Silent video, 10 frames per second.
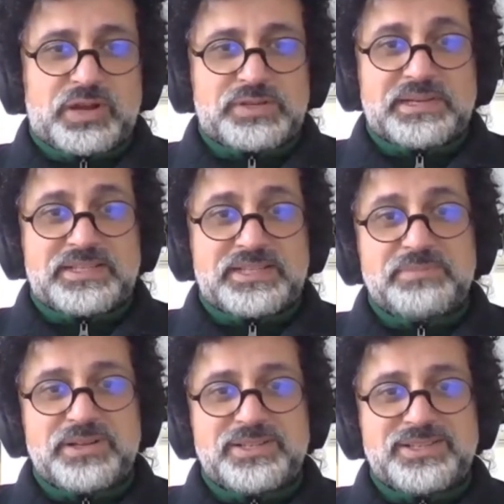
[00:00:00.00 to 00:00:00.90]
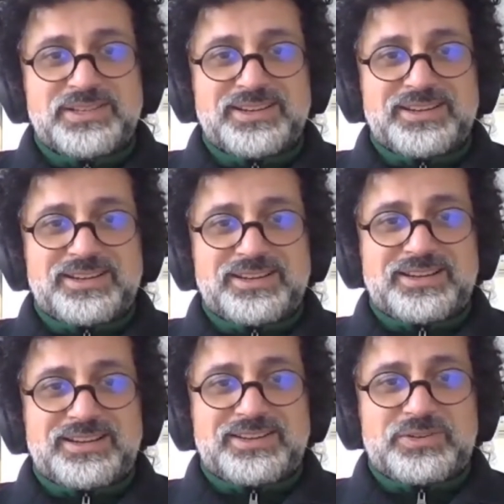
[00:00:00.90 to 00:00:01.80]
have some examples
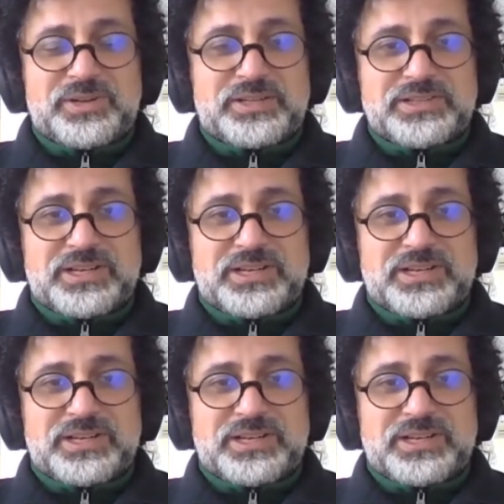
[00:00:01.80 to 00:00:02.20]
you can